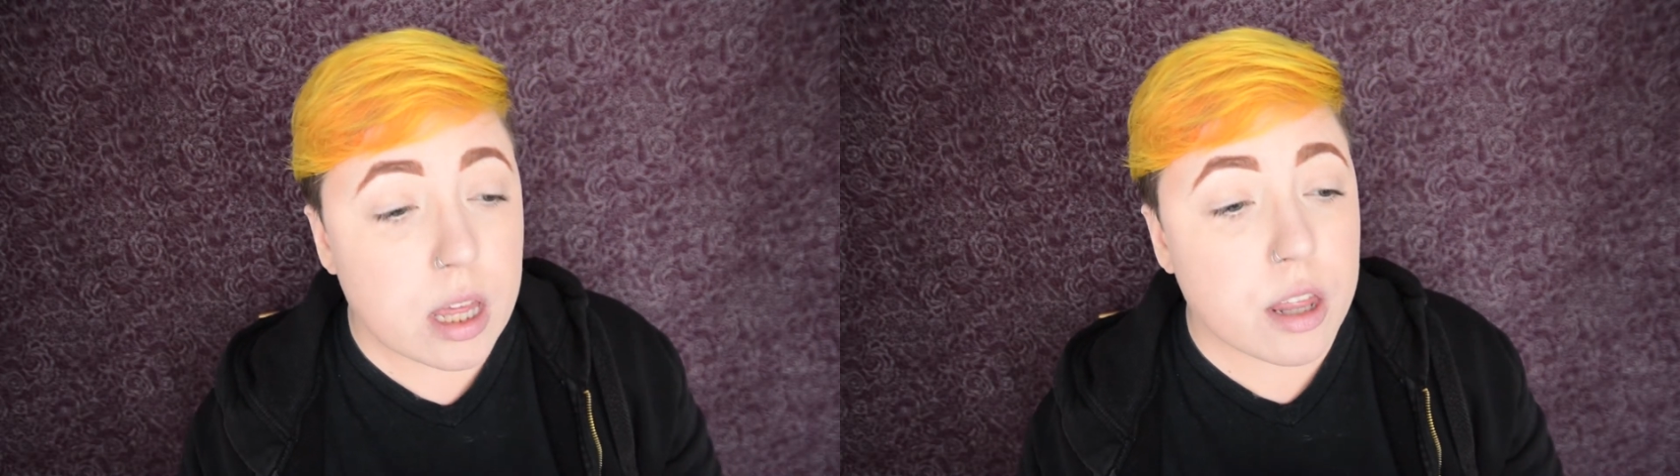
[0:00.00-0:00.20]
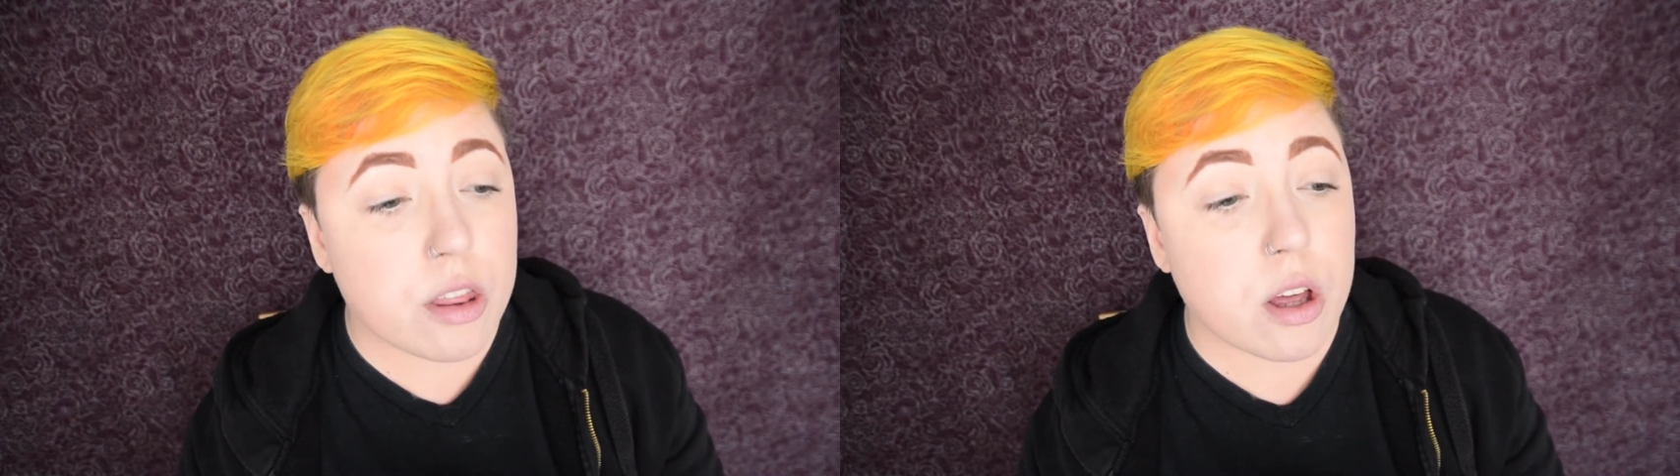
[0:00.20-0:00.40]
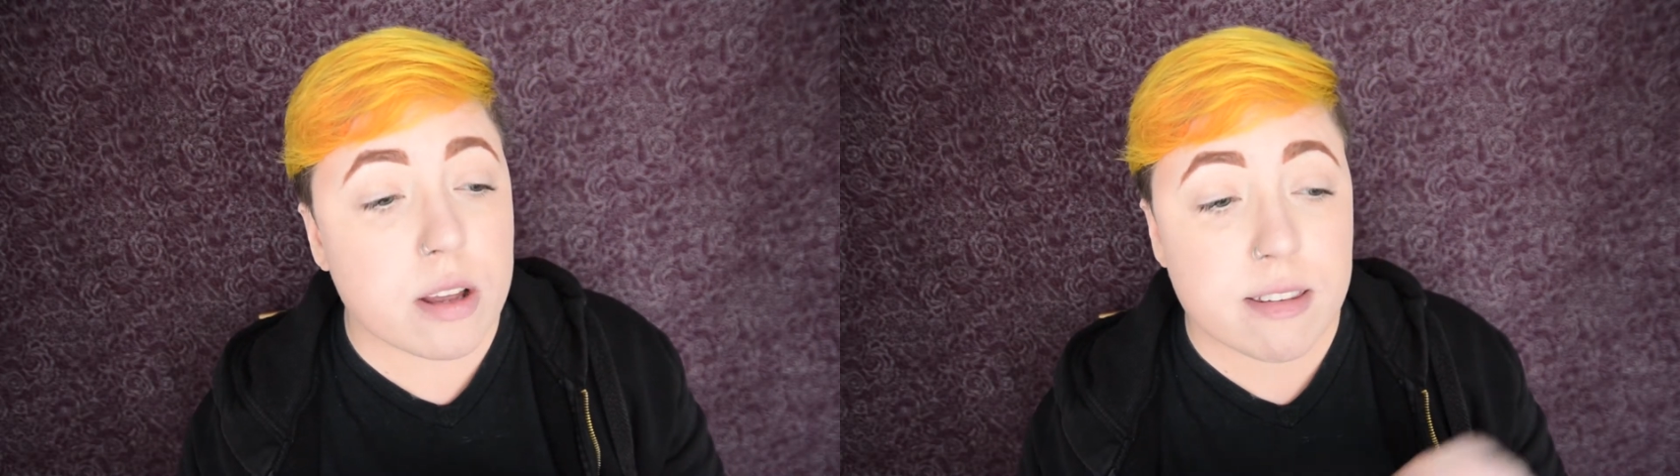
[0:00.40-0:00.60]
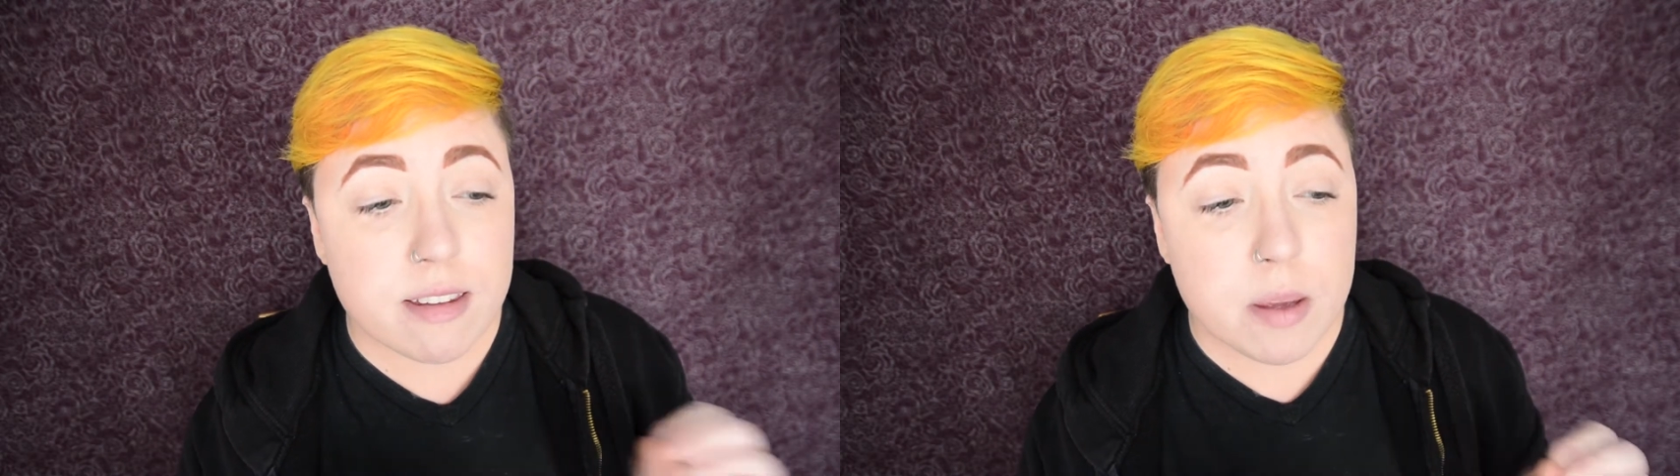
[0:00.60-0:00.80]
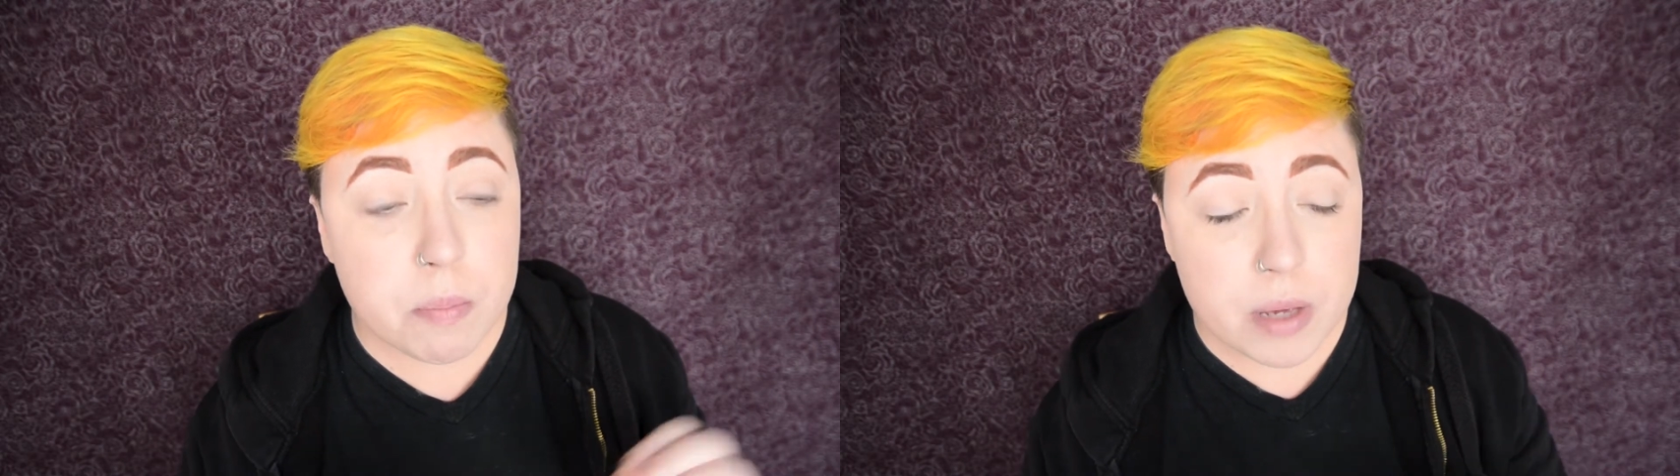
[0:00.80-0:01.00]
The
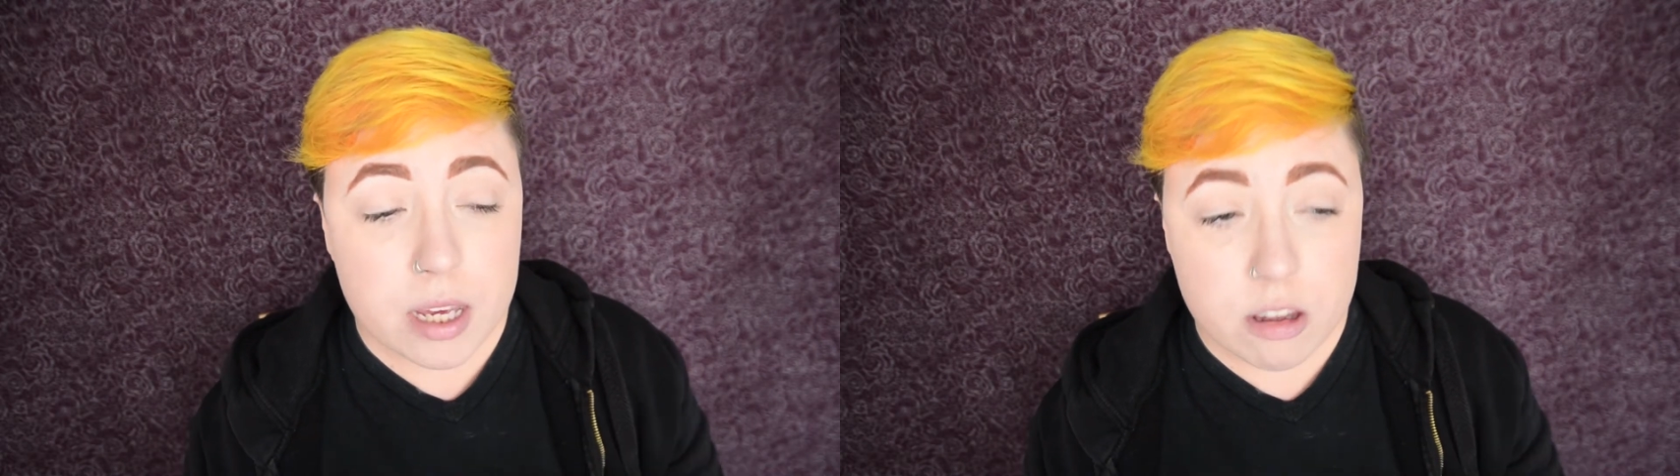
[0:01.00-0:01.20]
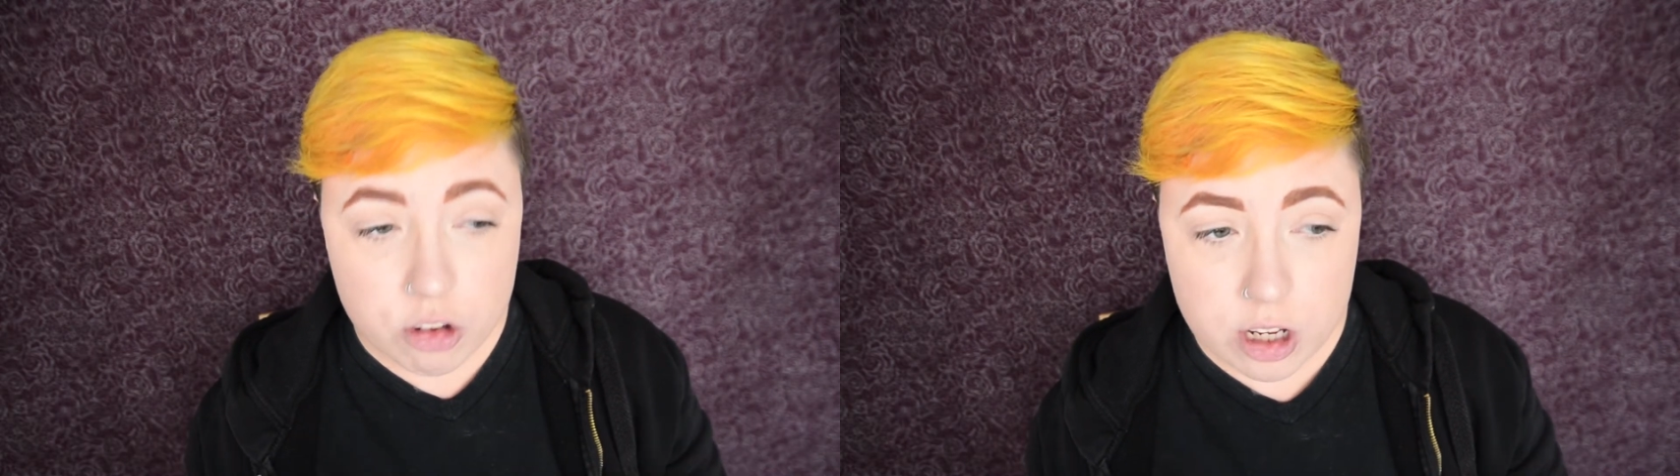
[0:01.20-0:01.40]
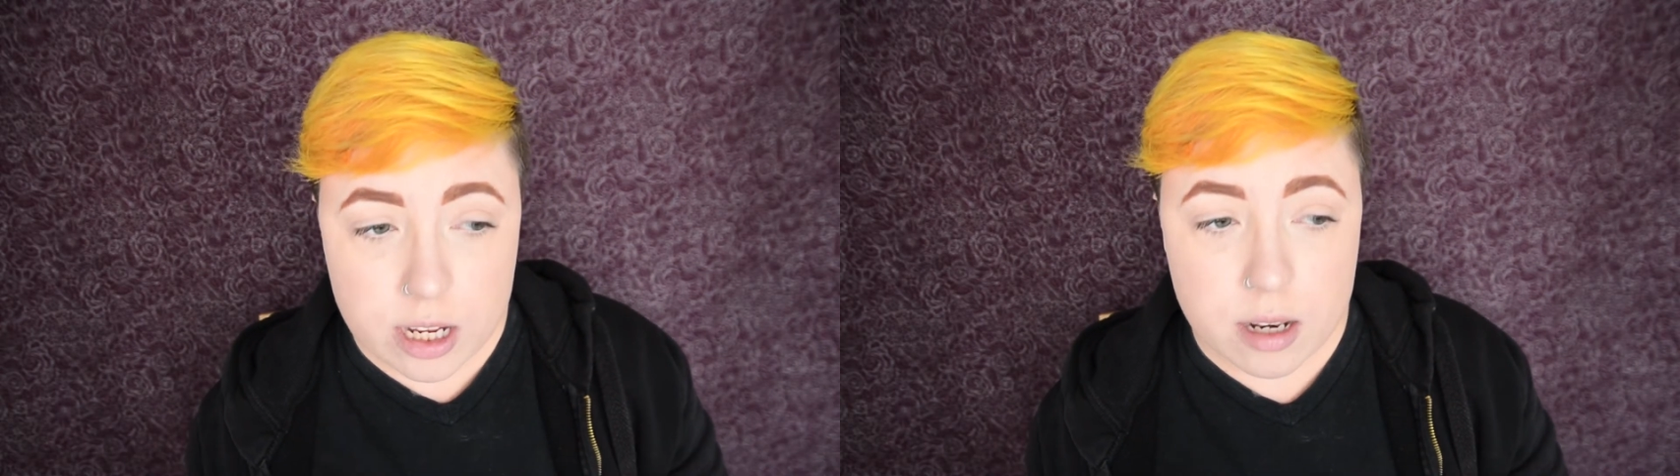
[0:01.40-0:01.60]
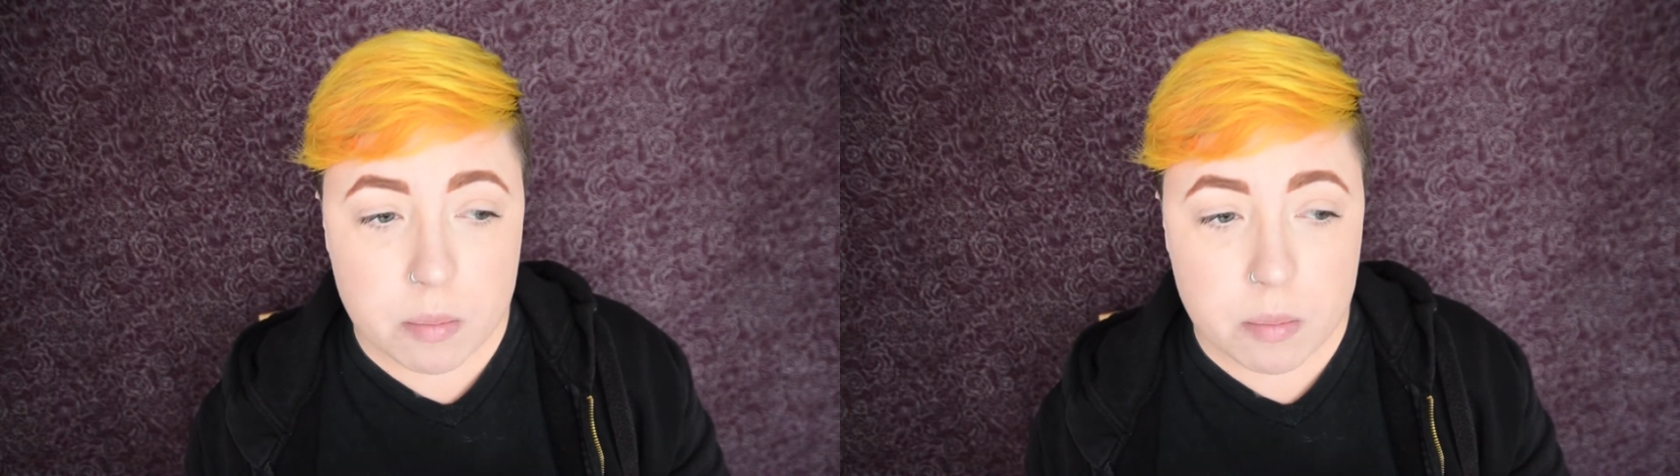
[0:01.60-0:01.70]
CP gene